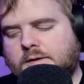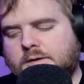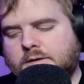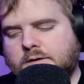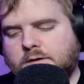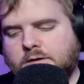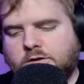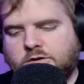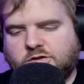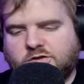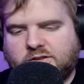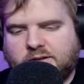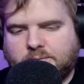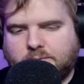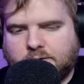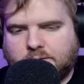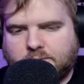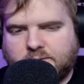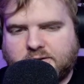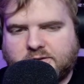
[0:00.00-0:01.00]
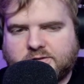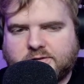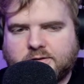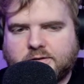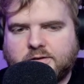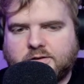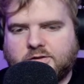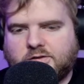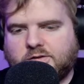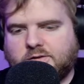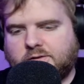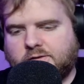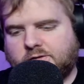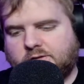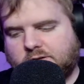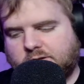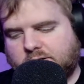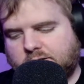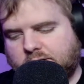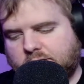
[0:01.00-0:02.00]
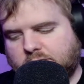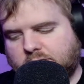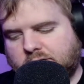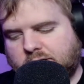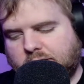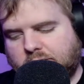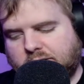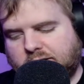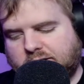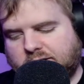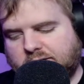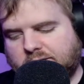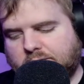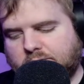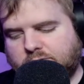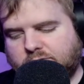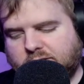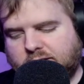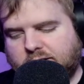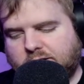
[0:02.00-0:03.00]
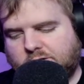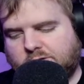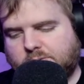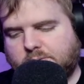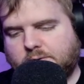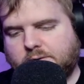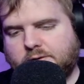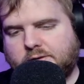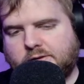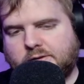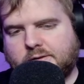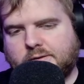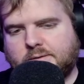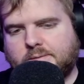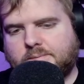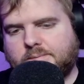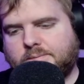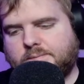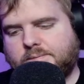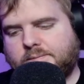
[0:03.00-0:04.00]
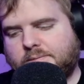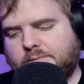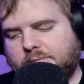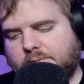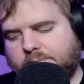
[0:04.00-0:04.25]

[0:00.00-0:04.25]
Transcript: Understand what the race conditions are, learn how to identify and exploit them.